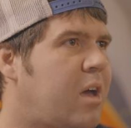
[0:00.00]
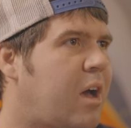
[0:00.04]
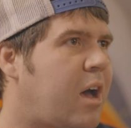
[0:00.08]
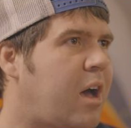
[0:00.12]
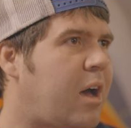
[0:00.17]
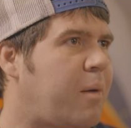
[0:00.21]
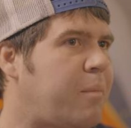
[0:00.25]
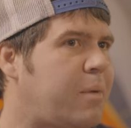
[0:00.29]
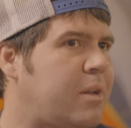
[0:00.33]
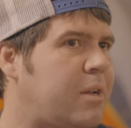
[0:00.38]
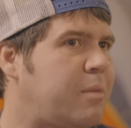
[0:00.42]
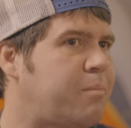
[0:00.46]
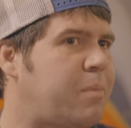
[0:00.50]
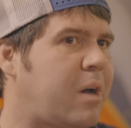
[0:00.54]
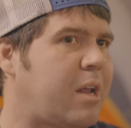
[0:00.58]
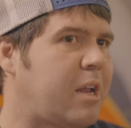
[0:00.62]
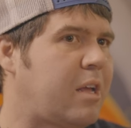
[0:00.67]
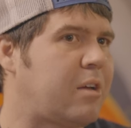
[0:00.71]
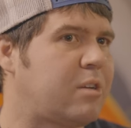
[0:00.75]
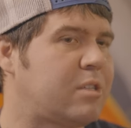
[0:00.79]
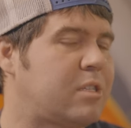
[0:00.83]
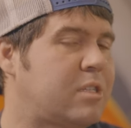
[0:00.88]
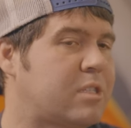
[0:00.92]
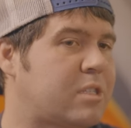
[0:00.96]
Um, and, but
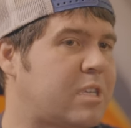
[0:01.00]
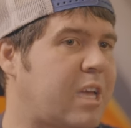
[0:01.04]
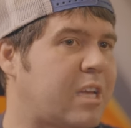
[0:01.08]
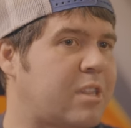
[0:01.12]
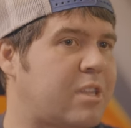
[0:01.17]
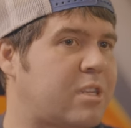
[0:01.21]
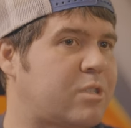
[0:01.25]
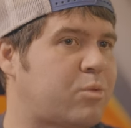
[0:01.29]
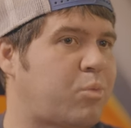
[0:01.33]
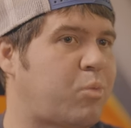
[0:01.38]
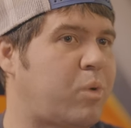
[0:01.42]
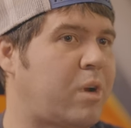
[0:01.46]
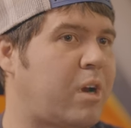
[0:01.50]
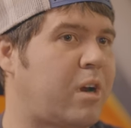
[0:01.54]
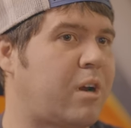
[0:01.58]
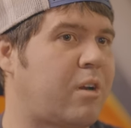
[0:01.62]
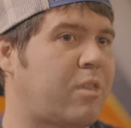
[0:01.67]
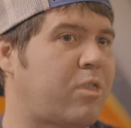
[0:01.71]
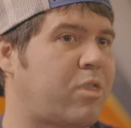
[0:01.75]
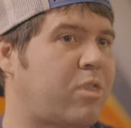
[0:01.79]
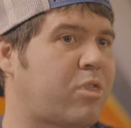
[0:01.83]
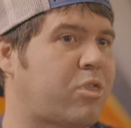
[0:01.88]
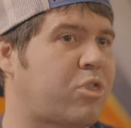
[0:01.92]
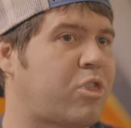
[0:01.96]
it was just like this
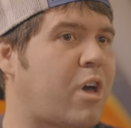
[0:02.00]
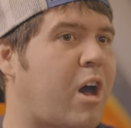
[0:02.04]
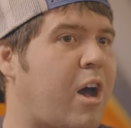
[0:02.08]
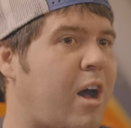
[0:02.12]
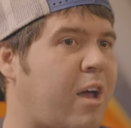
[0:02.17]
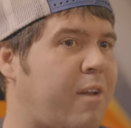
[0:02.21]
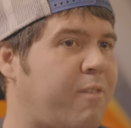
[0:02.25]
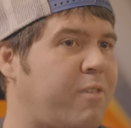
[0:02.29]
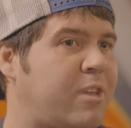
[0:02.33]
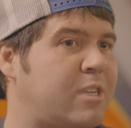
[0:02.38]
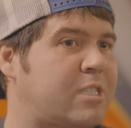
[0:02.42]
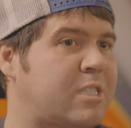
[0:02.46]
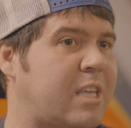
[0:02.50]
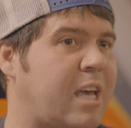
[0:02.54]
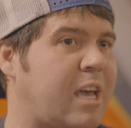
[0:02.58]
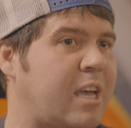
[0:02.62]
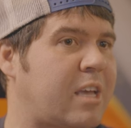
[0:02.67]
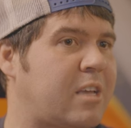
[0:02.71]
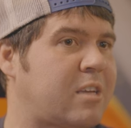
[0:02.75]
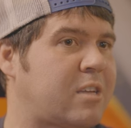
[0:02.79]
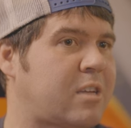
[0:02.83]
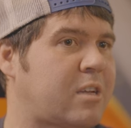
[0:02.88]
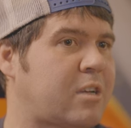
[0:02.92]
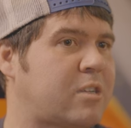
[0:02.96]
weird thought of this
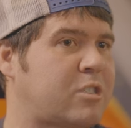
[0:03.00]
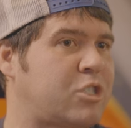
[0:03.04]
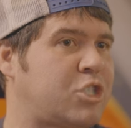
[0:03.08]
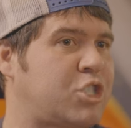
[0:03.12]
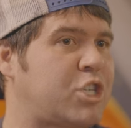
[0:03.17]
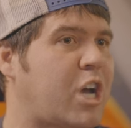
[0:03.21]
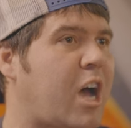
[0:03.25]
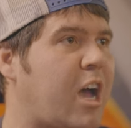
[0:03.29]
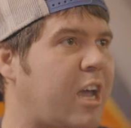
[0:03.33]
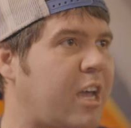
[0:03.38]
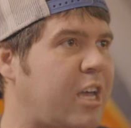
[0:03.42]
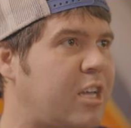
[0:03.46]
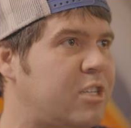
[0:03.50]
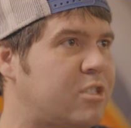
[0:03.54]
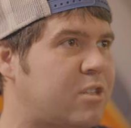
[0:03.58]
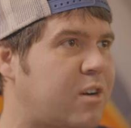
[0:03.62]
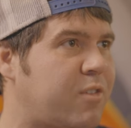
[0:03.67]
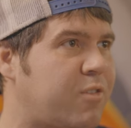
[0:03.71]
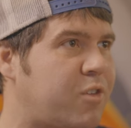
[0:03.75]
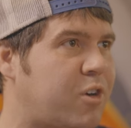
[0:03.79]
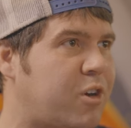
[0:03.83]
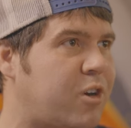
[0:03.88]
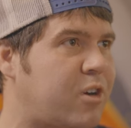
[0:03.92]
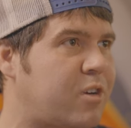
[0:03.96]
like shy
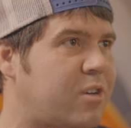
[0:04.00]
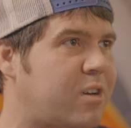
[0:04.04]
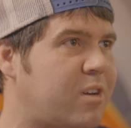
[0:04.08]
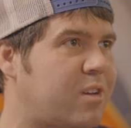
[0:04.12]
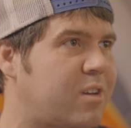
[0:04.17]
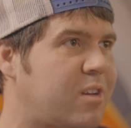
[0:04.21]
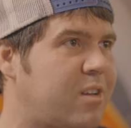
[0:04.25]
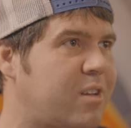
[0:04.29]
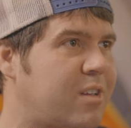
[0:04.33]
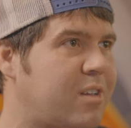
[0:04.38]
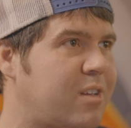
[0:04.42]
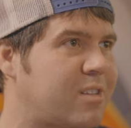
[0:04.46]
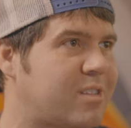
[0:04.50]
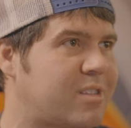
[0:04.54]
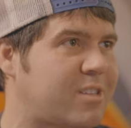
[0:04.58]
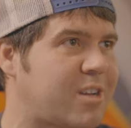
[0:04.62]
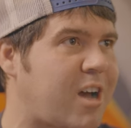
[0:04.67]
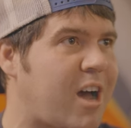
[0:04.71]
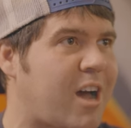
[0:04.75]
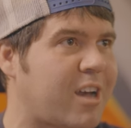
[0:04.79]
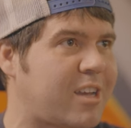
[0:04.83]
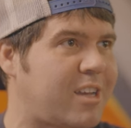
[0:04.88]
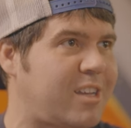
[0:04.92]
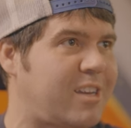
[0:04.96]
introvert
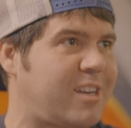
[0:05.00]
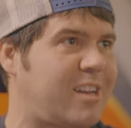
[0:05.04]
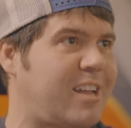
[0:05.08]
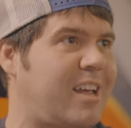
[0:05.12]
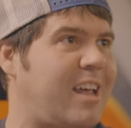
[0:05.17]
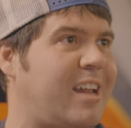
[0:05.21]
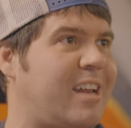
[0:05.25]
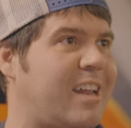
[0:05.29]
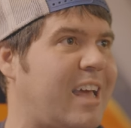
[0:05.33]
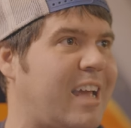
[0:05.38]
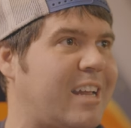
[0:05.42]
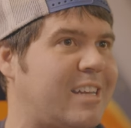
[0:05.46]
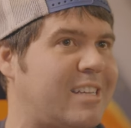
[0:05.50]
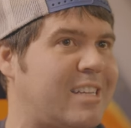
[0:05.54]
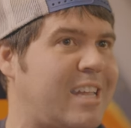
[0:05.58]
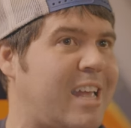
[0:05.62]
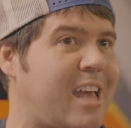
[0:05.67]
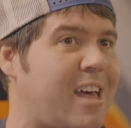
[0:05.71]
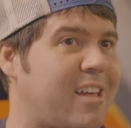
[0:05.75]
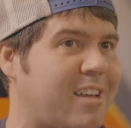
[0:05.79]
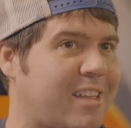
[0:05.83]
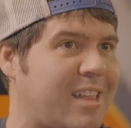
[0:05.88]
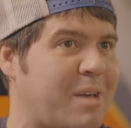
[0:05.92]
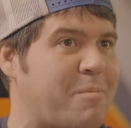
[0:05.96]
talking to, and like
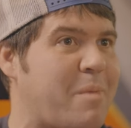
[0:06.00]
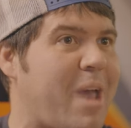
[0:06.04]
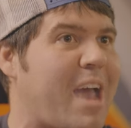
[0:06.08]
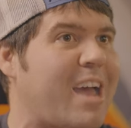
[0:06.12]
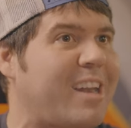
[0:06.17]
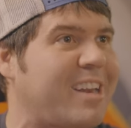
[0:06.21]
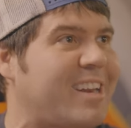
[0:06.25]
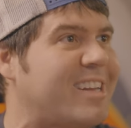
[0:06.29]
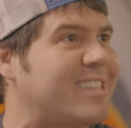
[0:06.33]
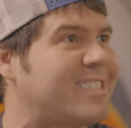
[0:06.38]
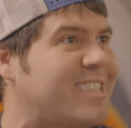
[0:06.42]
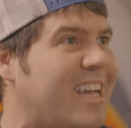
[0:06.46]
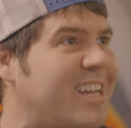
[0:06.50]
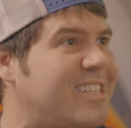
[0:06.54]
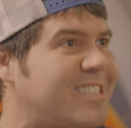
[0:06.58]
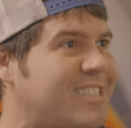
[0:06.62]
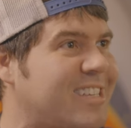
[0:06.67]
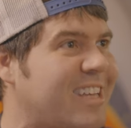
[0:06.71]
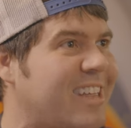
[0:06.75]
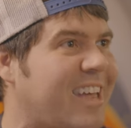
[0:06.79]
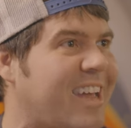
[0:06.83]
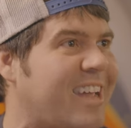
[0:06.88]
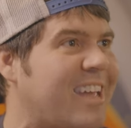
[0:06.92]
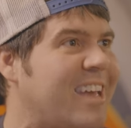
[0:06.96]
tell, commanding
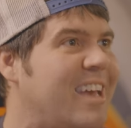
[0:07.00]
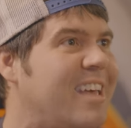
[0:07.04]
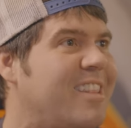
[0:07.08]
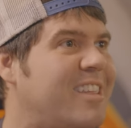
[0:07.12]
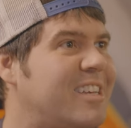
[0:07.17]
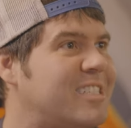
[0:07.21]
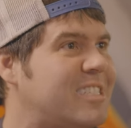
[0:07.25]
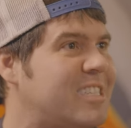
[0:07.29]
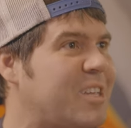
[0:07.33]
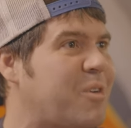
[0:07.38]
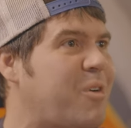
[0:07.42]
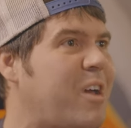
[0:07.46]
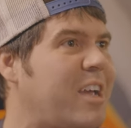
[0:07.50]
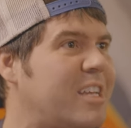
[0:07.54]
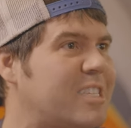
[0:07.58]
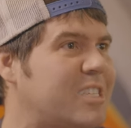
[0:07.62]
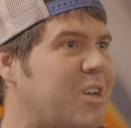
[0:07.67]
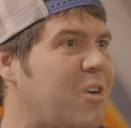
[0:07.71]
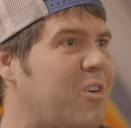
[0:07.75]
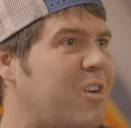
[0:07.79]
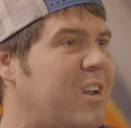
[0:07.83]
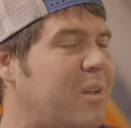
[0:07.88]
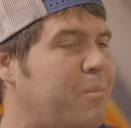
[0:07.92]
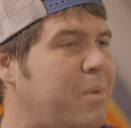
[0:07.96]
essentially like, this is the way it's
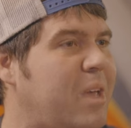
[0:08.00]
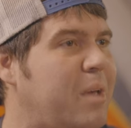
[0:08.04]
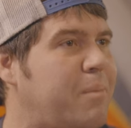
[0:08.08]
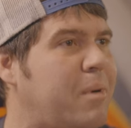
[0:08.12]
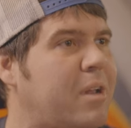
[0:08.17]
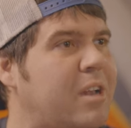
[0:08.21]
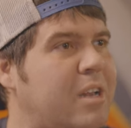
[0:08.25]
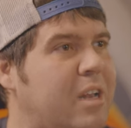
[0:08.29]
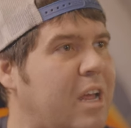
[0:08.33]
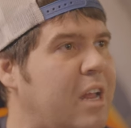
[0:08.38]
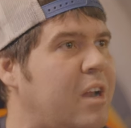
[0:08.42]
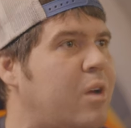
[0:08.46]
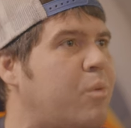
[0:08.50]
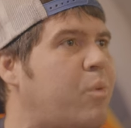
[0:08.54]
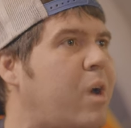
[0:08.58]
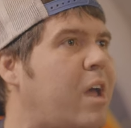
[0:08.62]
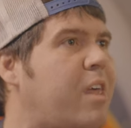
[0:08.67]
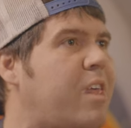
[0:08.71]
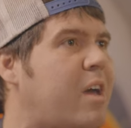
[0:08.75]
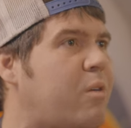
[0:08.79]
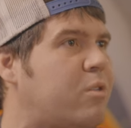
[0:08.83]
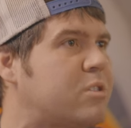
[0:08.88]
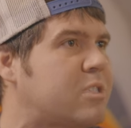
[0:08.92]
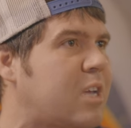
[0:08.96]
going to be, but in a
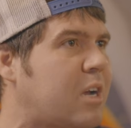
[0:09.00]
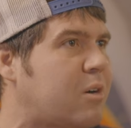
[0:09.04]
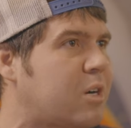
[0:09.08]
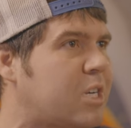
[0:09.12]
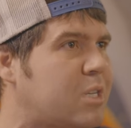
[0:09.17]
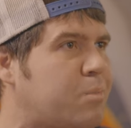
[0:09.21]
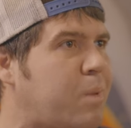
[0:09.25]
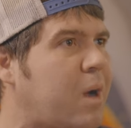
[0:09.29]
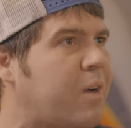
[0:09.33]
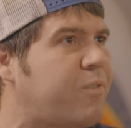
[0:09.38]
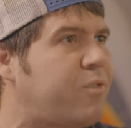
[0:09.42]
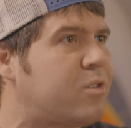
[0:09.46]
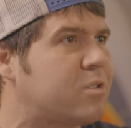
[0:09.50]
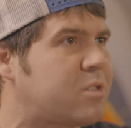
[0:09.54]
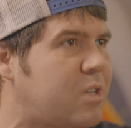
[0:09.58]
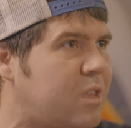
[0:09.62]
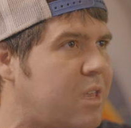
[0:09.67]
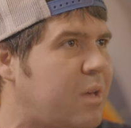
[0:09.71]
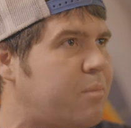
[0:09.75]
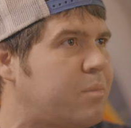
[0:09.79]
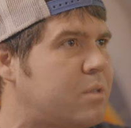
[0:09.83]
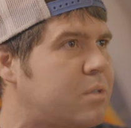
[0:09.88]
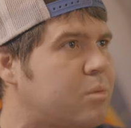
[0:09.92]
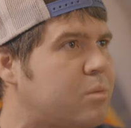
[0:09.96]
way that was like respectful to them